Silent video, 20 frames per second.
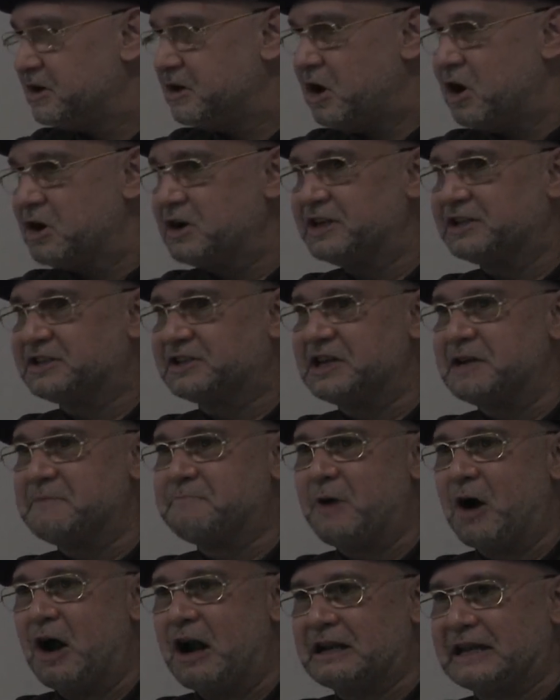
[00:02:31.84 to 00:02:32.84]
Augustine
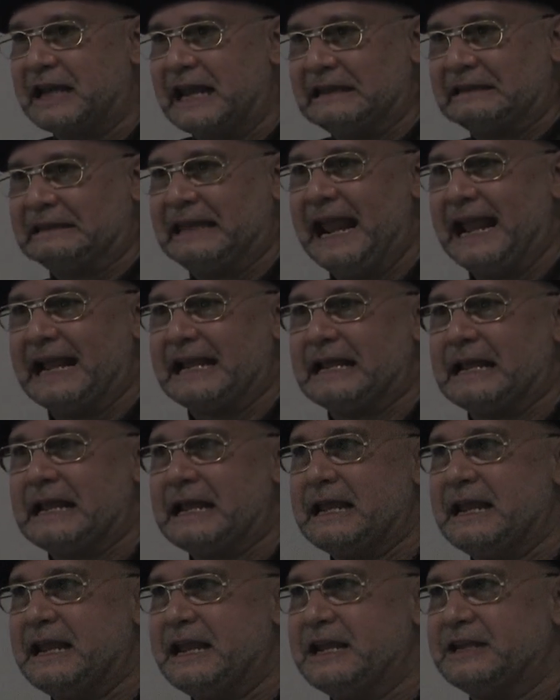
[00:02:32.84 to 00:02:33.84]
Paul can take
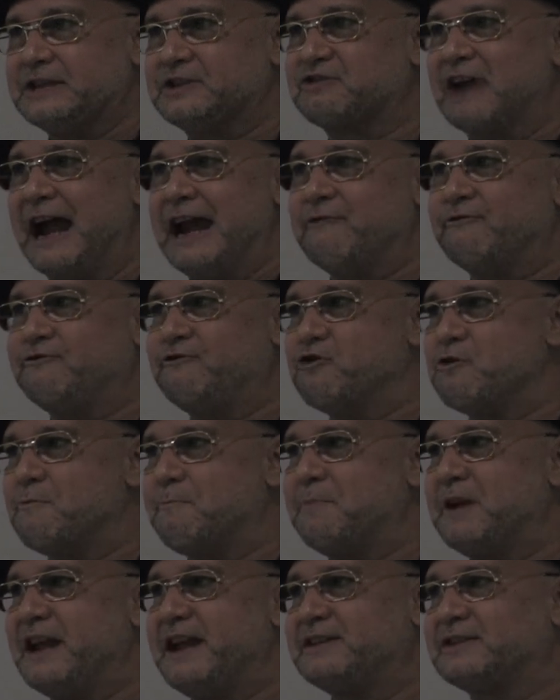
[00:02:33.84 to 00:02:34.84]
his rightful
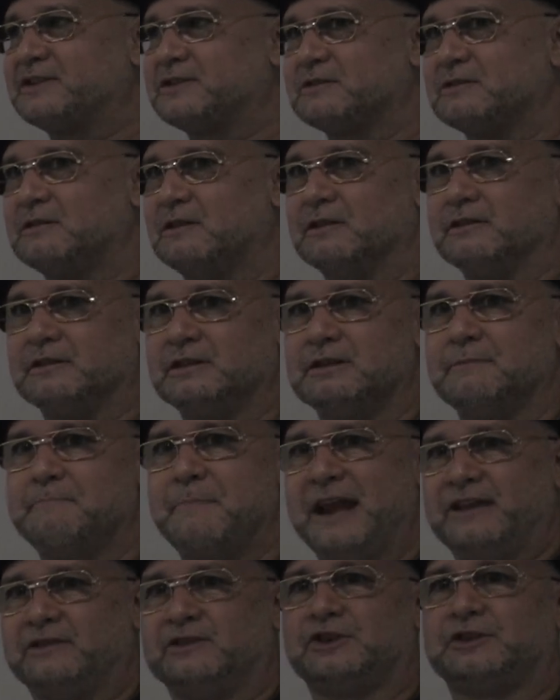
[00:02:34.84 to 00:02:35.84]
place on the
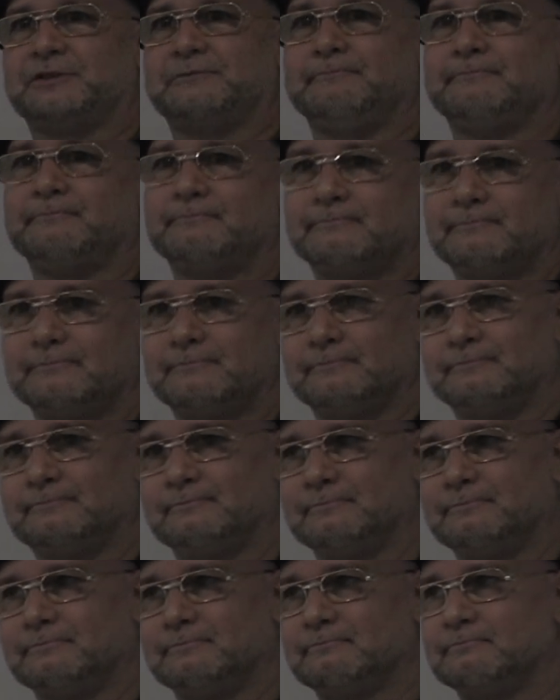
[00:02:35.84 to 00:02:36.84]
bench.
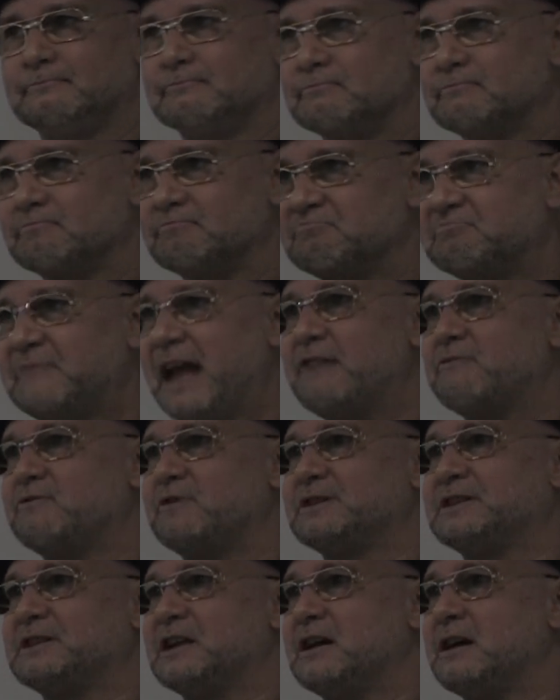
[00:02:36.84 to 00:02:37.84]
That
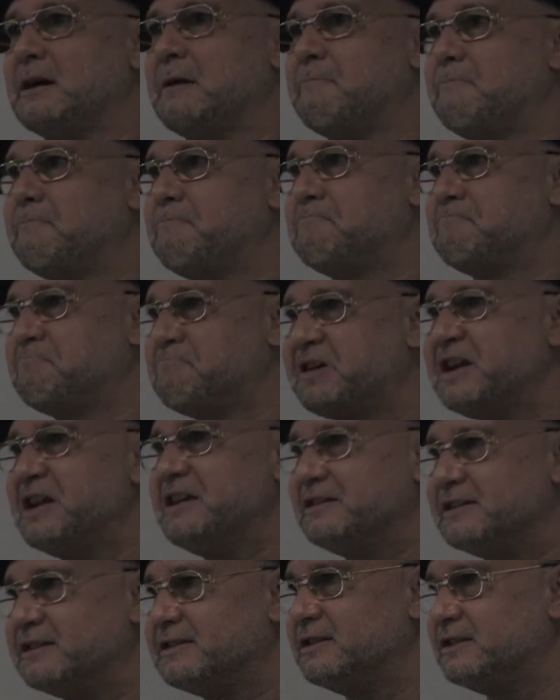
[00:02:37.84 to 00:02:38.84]
was a
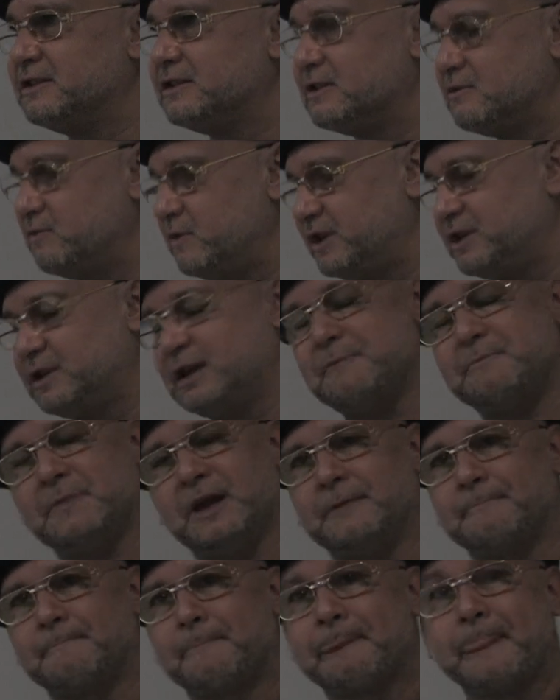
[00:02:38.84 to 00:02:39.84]
pre-decision which they
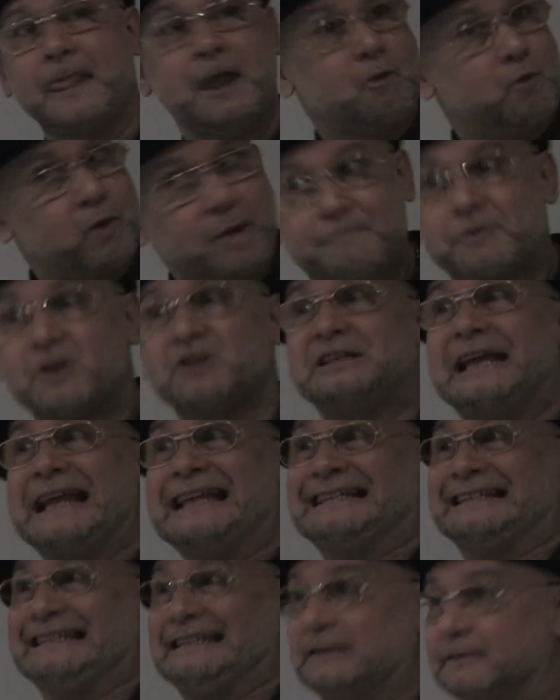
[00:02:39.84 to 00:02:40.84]
made. We
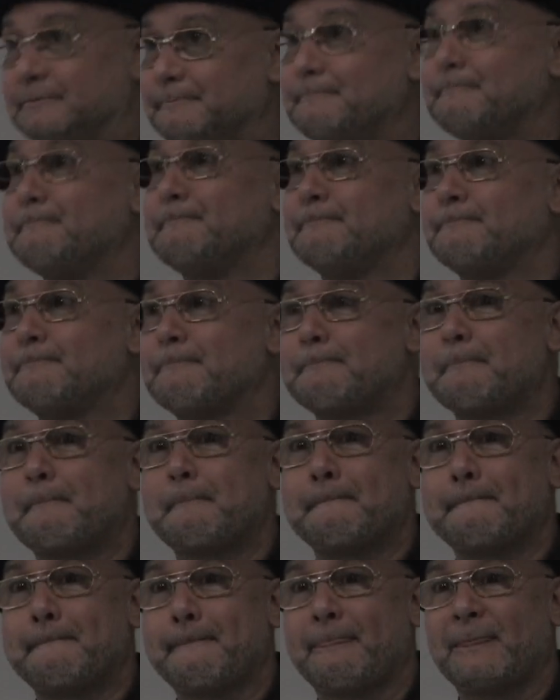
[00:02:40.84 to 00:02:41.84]
protested.
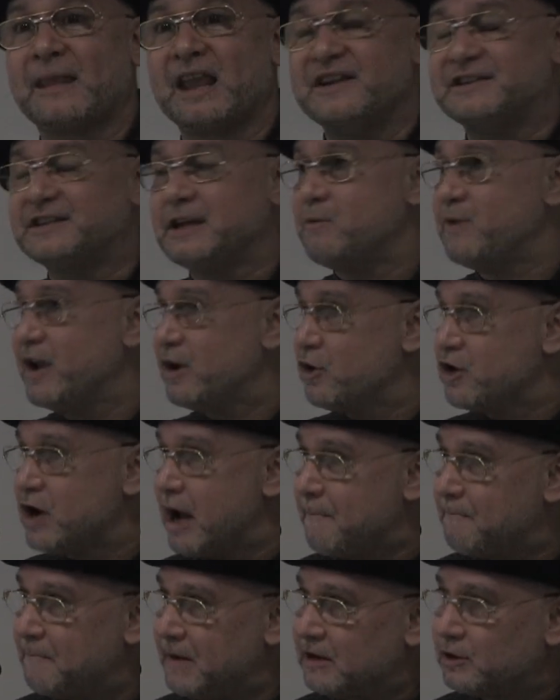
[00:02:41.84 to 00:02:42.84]
He said, we're going
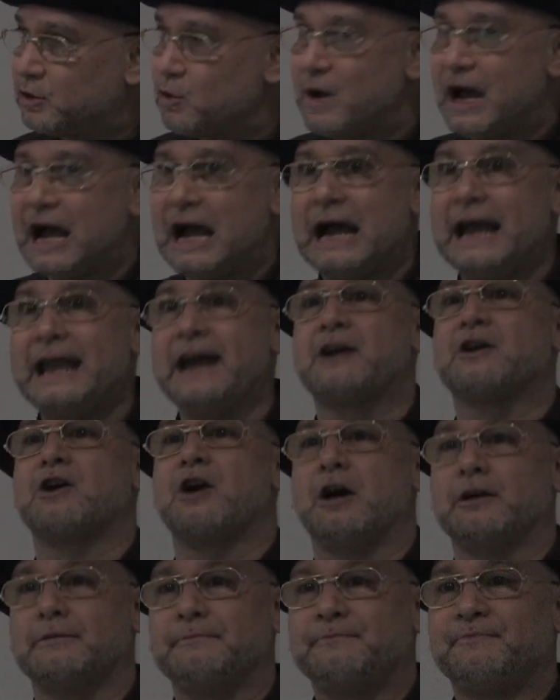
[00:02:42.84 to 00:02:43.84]
to appeal to a higher
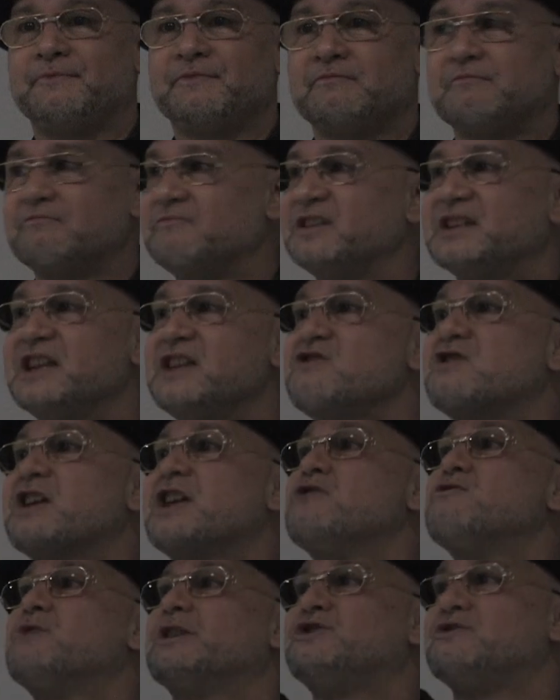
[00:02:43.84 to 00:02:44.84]
court. We said, you
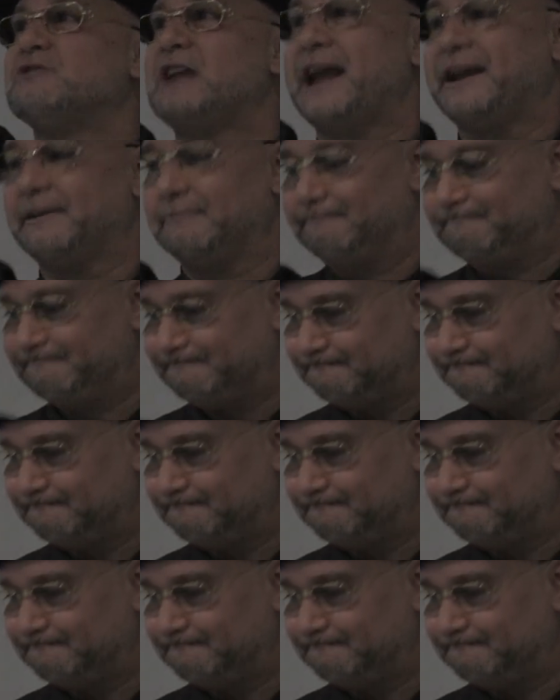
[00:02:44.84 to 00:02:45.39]
can do what you like.